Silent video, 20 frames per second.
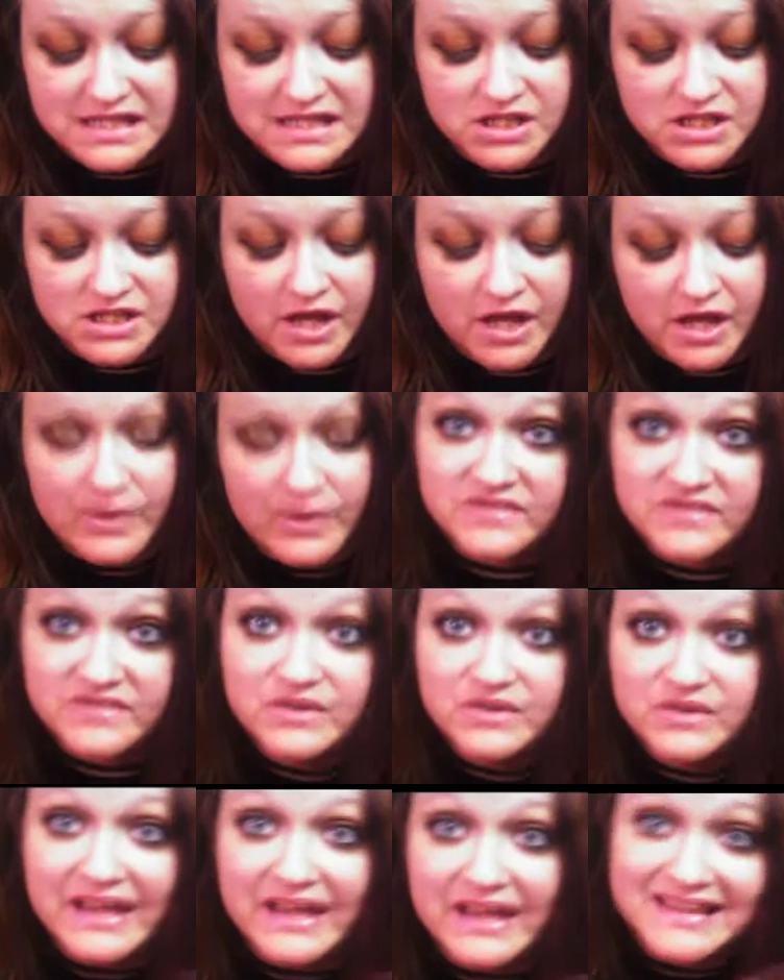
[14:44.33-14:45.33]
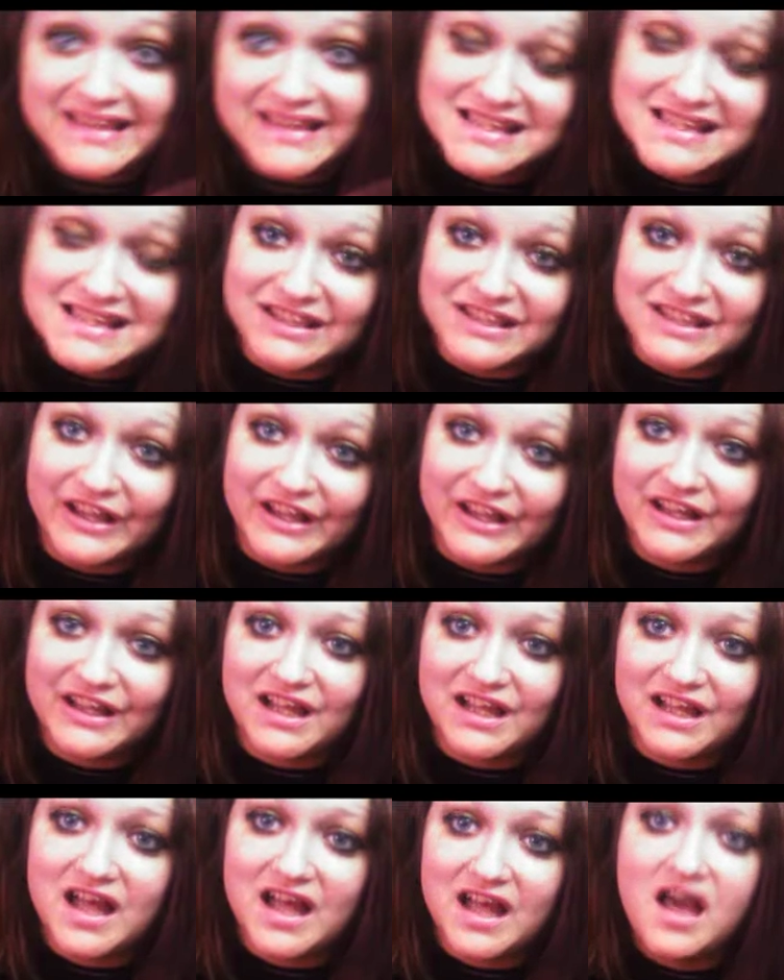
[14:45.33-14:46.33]
So if you like this look,
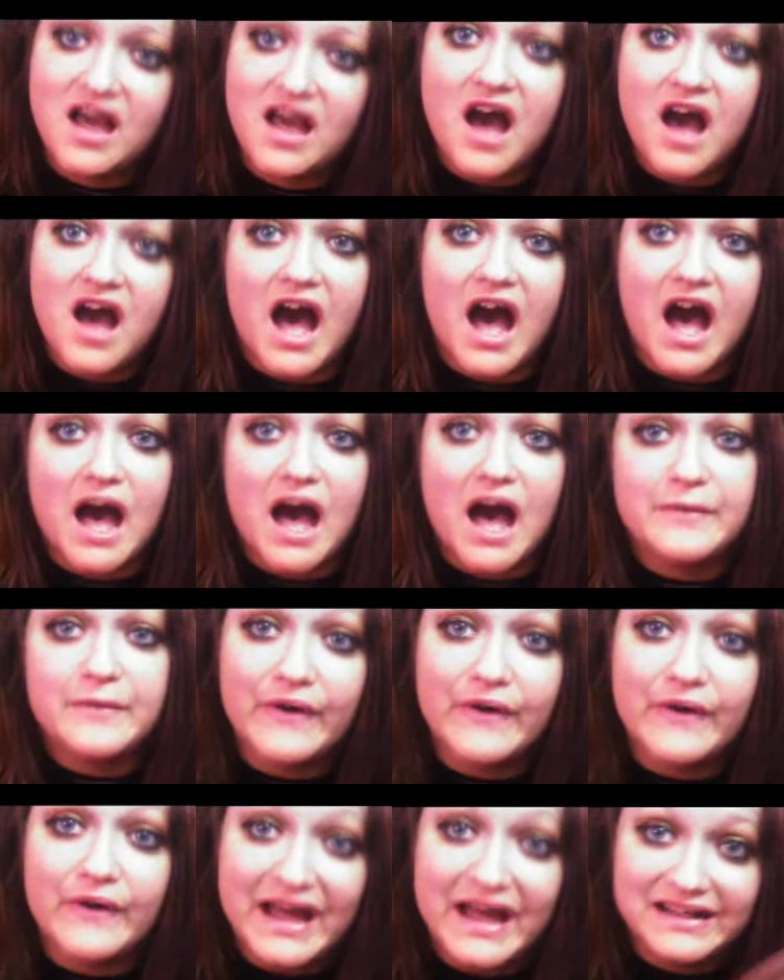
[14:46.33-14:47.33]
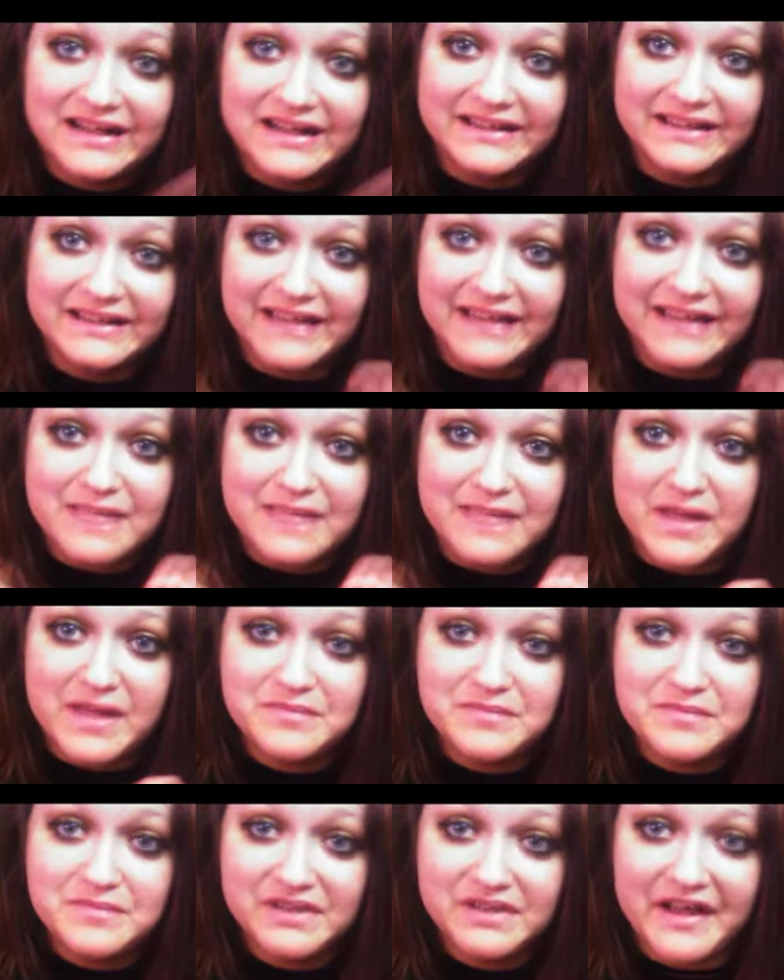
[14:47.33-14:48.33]
go ahead and hit the like
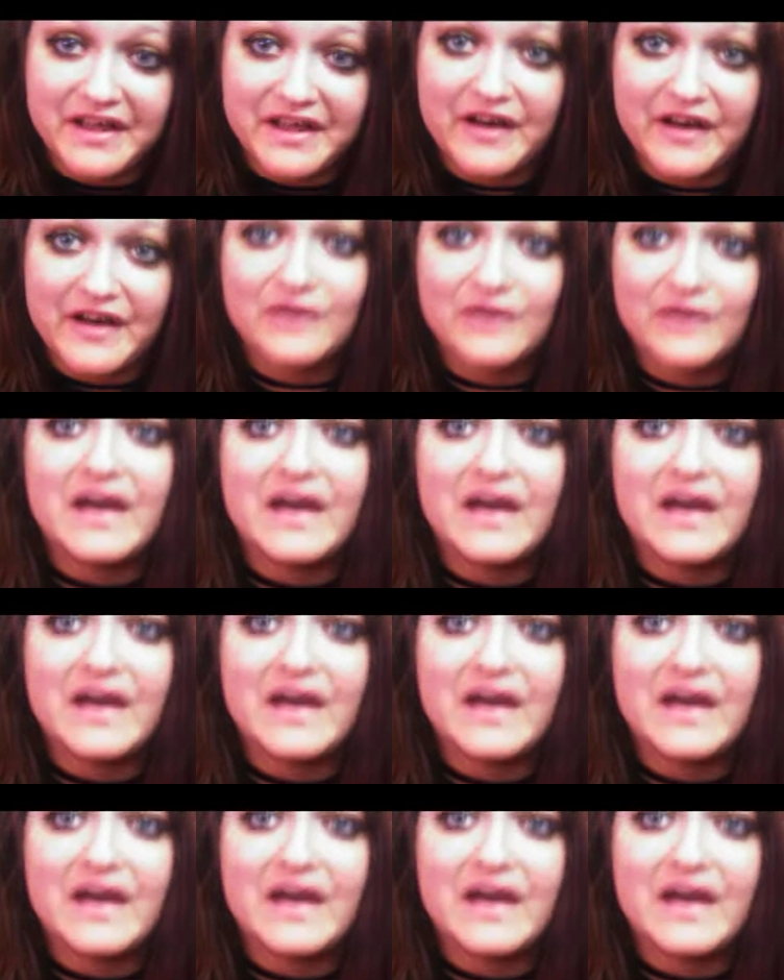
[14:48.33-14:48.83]
button below.